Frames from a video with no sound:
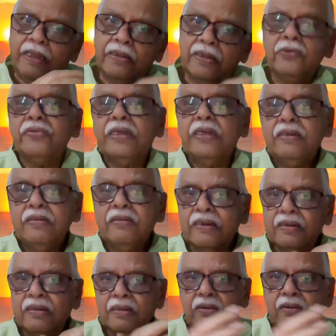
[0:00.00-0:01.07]
Now there is
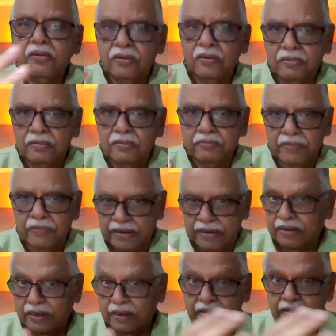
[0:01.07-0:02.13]
another,
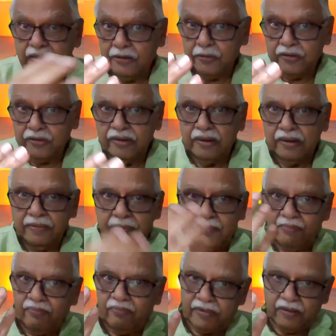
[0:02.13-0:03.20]
as I was saying,
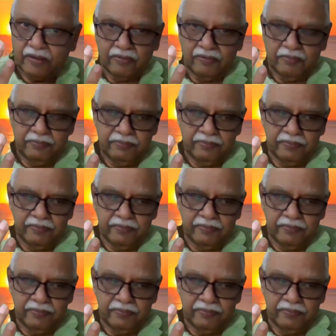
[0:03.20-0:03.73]
you know,